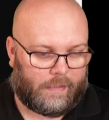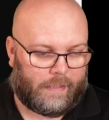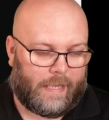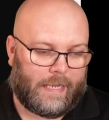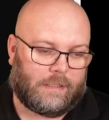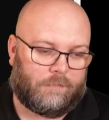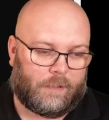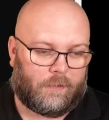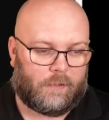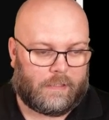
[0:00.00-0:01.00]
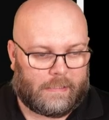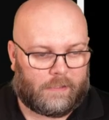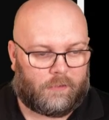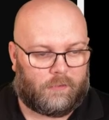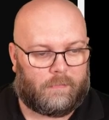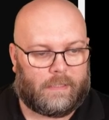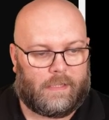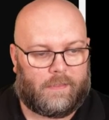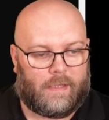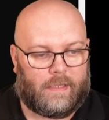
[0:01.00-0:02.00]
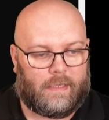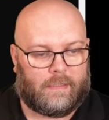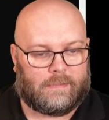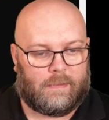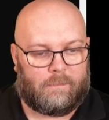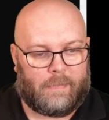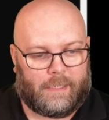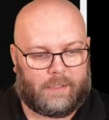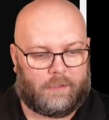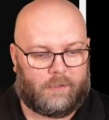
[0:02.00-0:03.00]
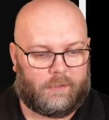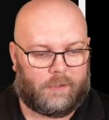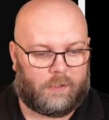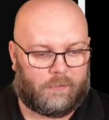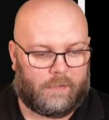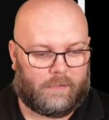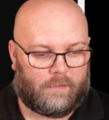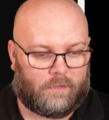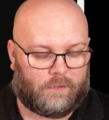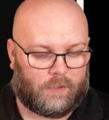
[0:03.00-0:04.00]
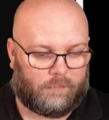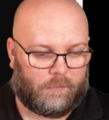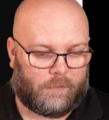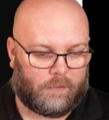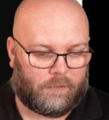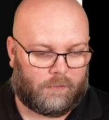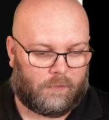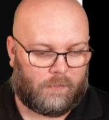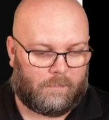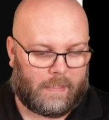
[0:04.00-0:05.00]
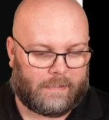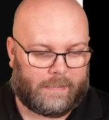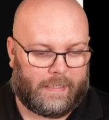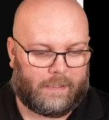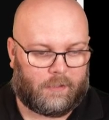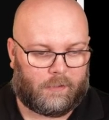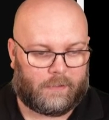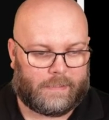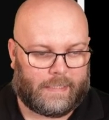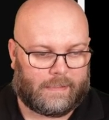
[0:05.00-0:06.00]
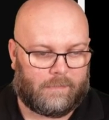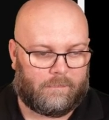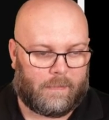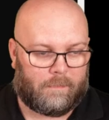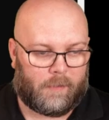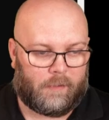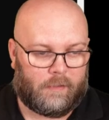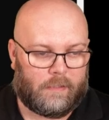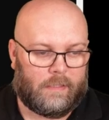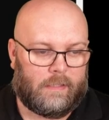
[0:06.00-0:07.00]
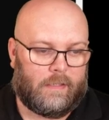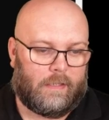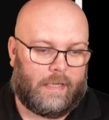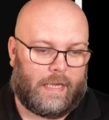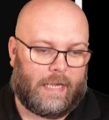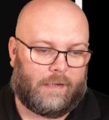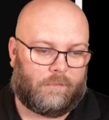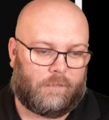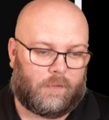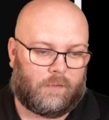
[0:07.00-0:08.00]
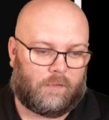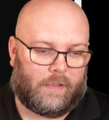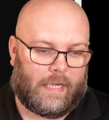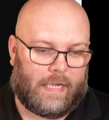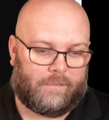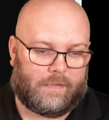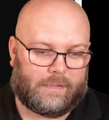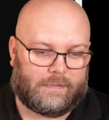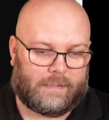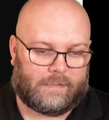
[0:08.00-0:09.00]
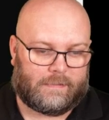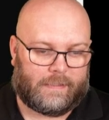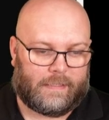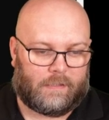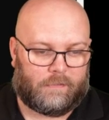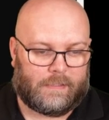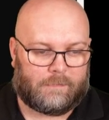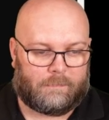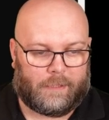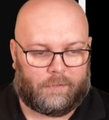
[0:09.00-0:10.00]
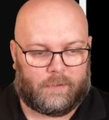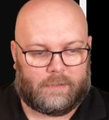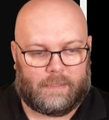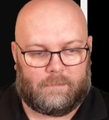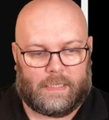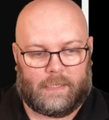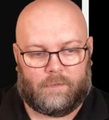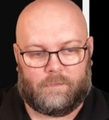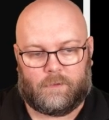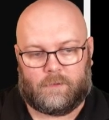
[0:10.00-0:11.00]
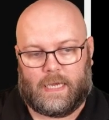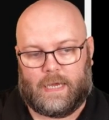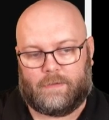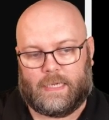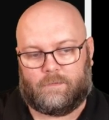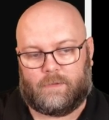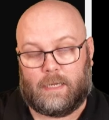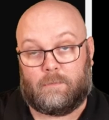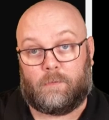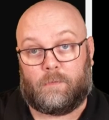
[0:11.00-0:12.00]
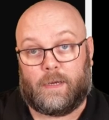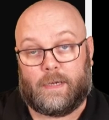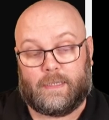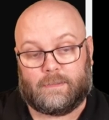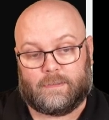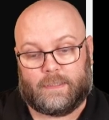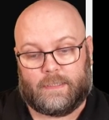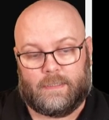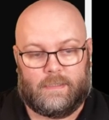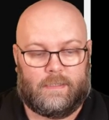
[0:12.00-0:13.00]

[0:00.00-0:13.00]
Actually, we don't need to, but I think it's better to do it. So we want to maintain current active member, and we want to have this as the increased priority, meaning we want to have gateway number 1 as the